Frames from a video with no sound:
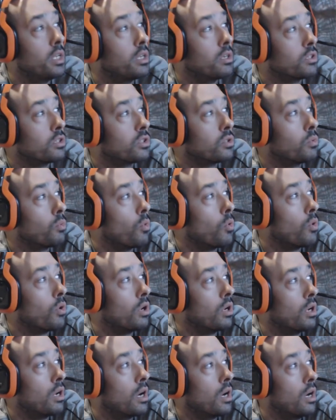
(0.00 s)
Gears of
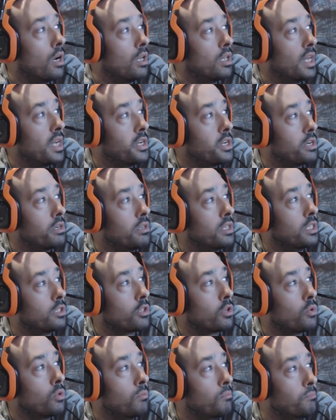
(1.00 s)
War uh, lanyard.
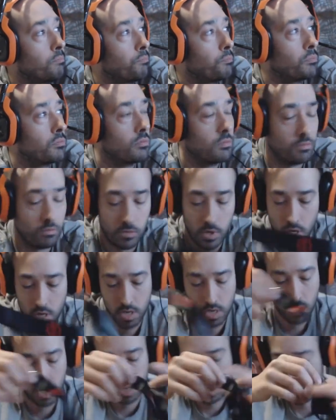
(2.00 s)
These are cool.
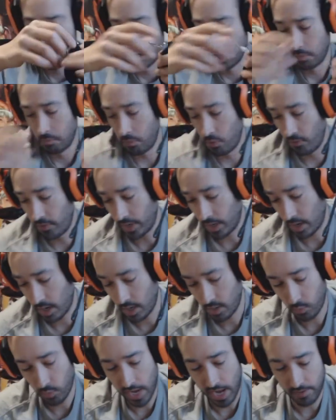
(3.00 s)
Moving
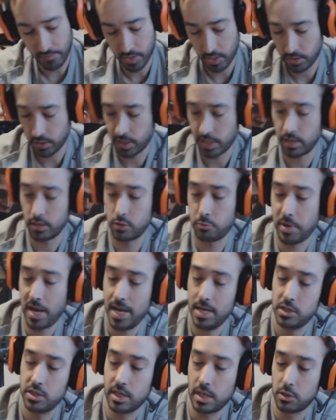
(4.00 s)
on, we have another Gears
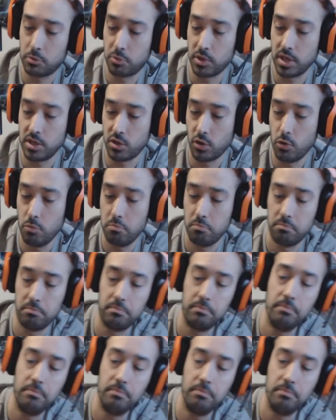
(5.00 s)
patch. That's pretty dope.